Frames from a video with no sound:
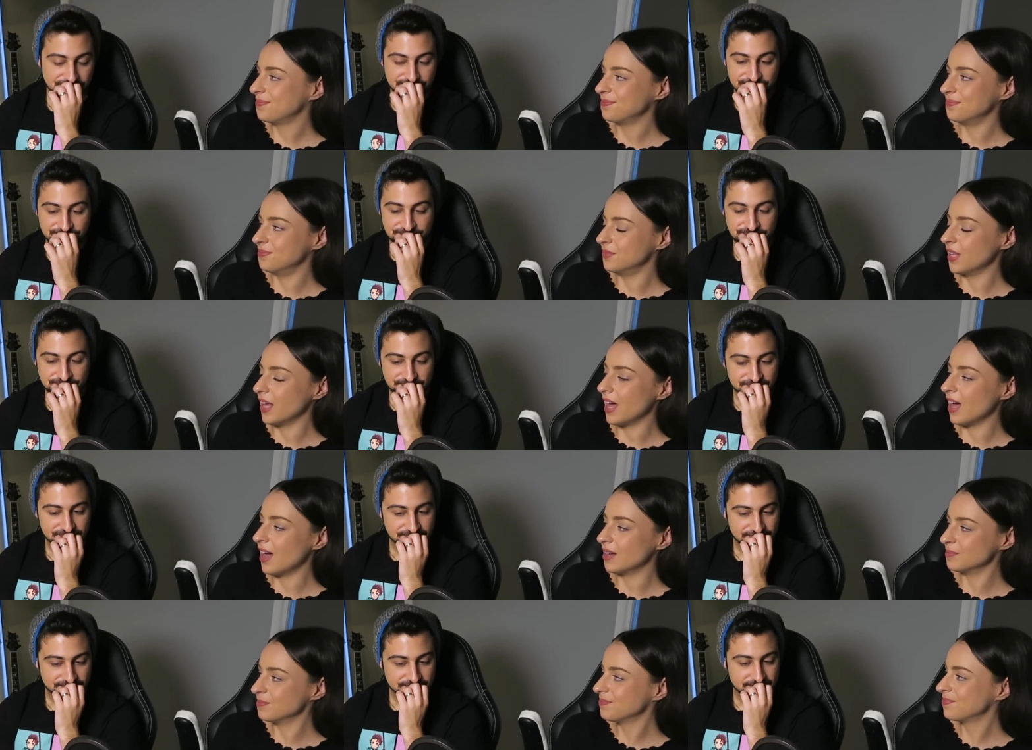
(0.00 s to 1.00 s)

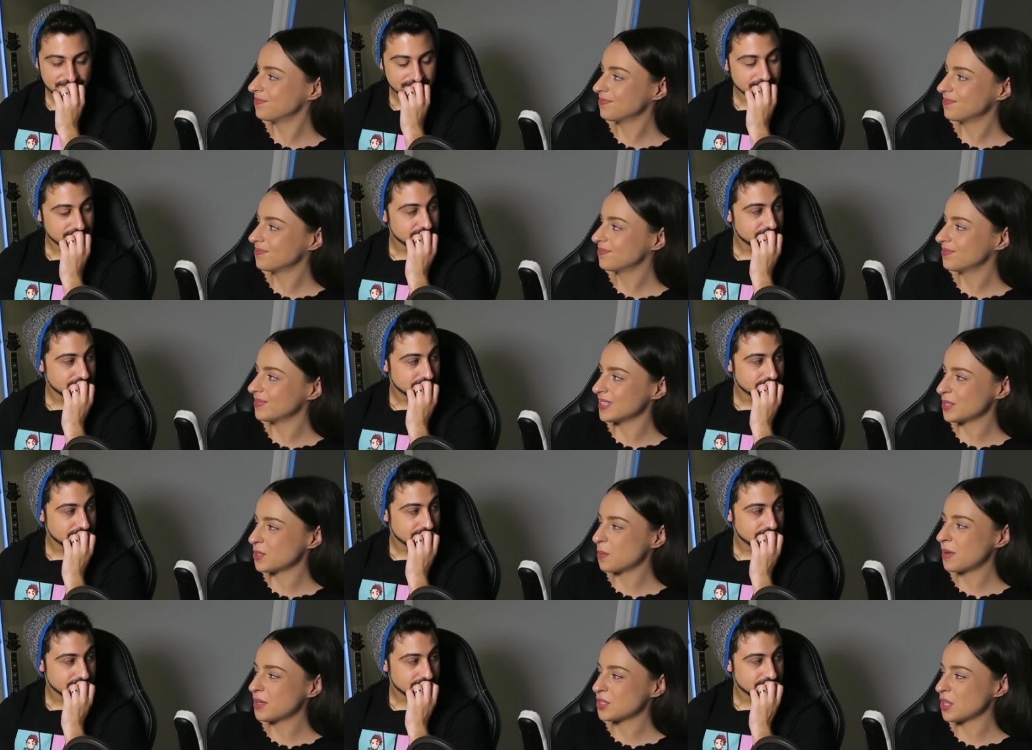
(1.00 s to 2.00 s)
Speaker 1: Nah. There's
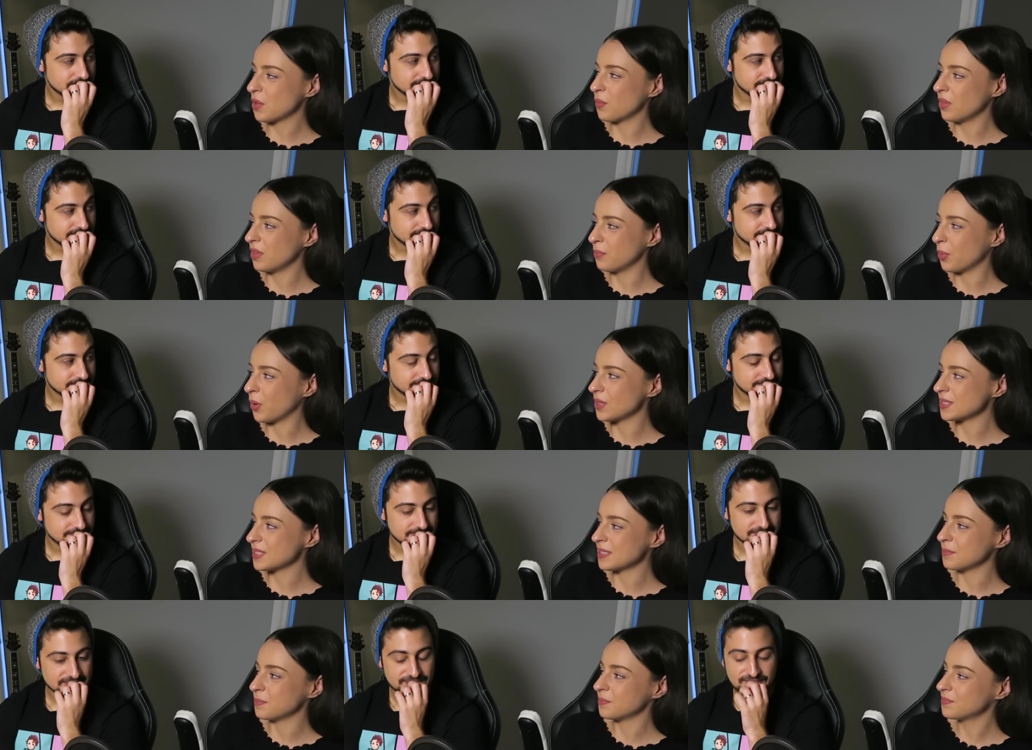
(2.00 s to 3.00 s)
not much that will impress
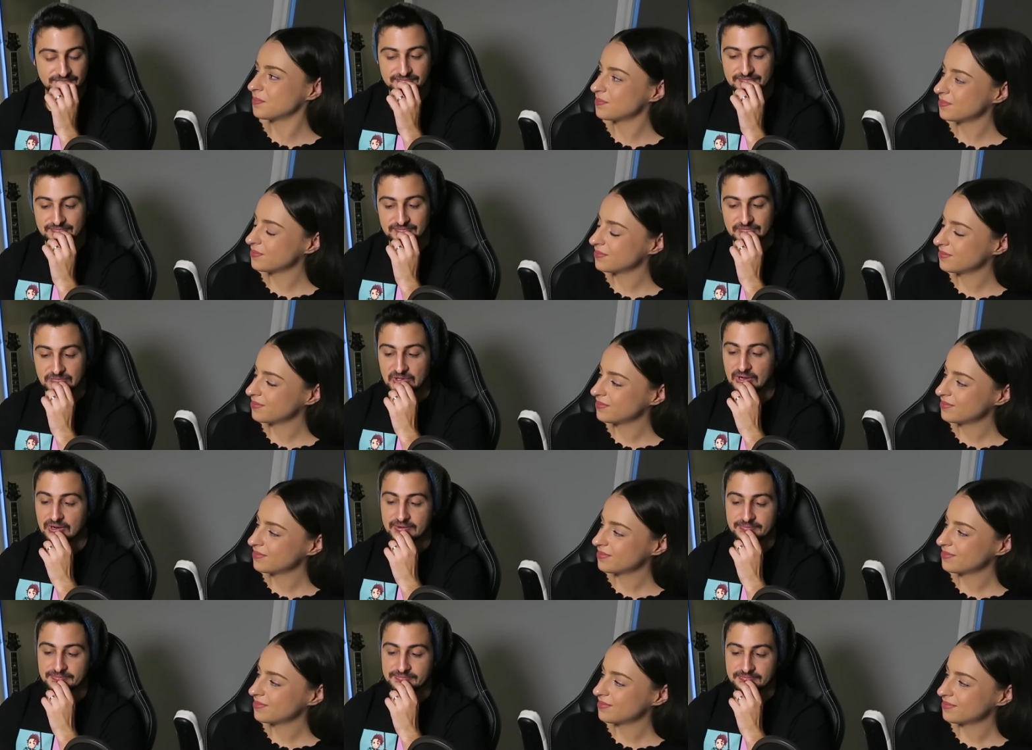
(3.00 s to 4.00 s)
him.
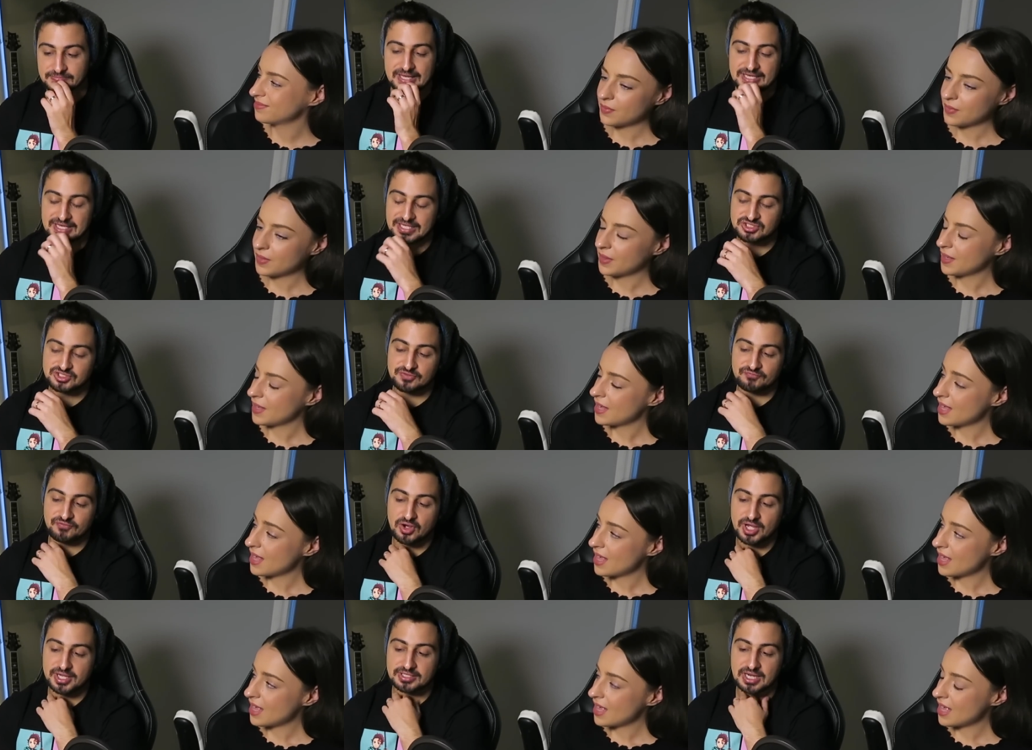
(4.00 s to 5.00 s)
Speaker 2: No. He has to
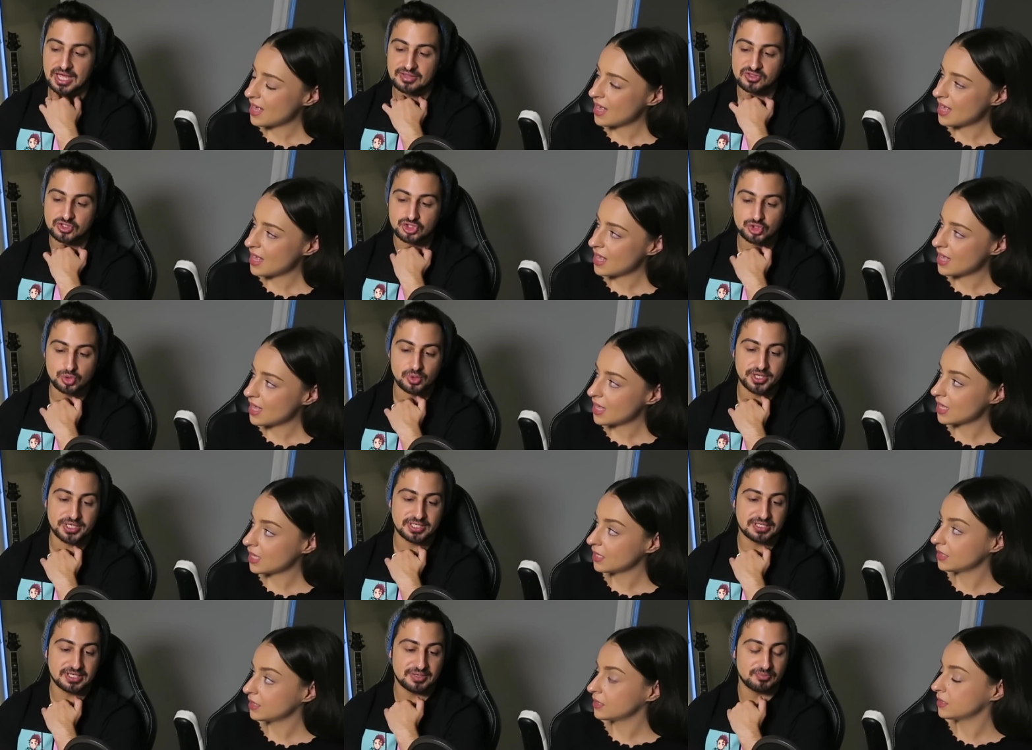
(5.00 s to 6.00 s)
find other
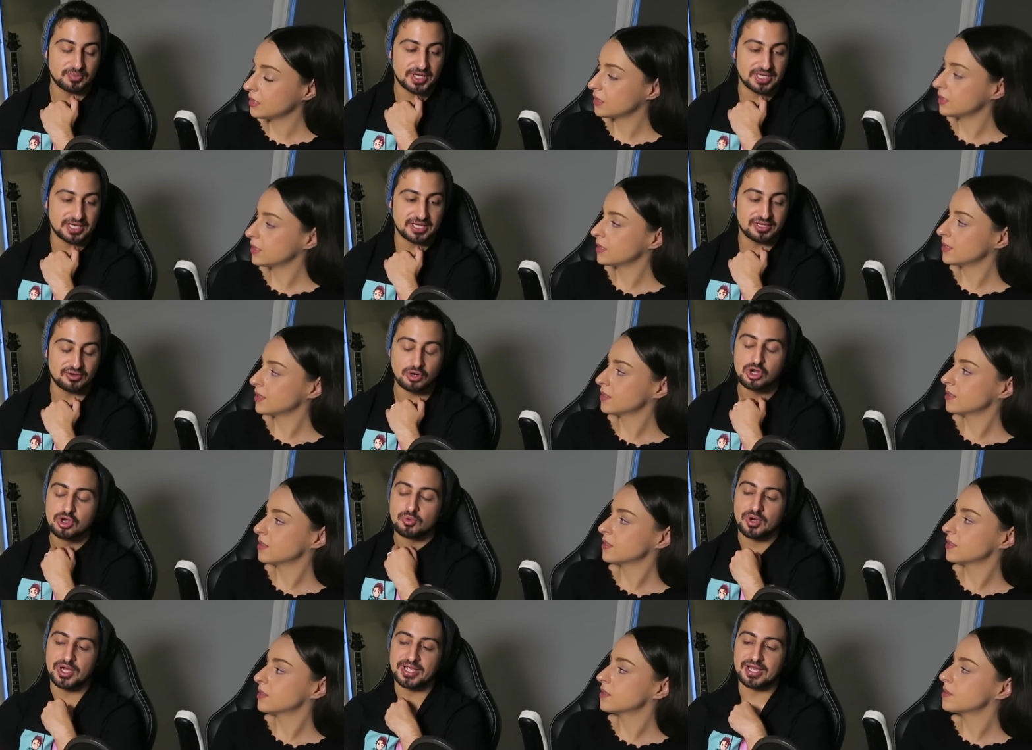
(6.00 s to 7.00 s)
joy in being a hero.
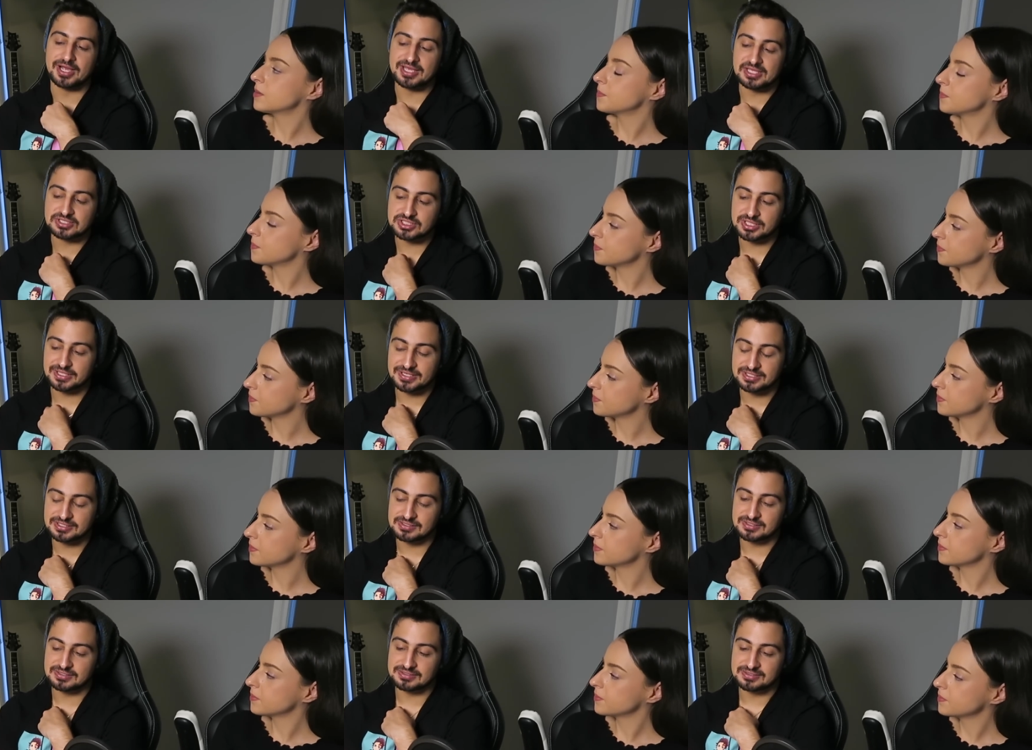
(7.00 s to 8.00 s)
Well, I guess
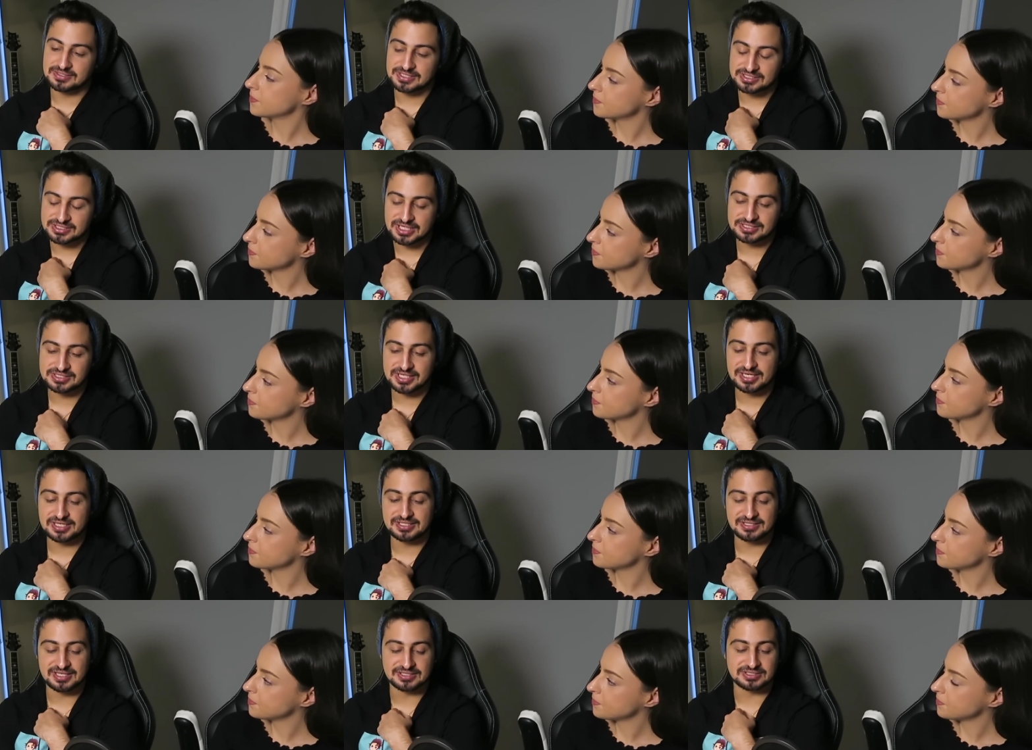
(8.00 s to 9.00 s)
he says that
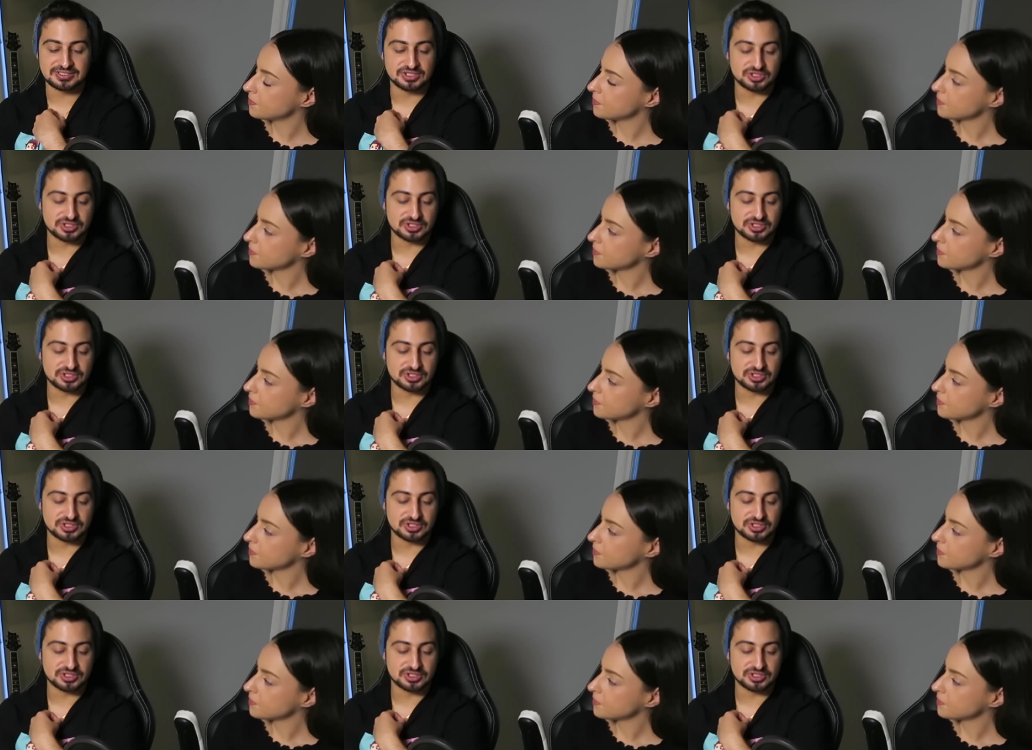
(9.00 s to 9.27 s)
he does this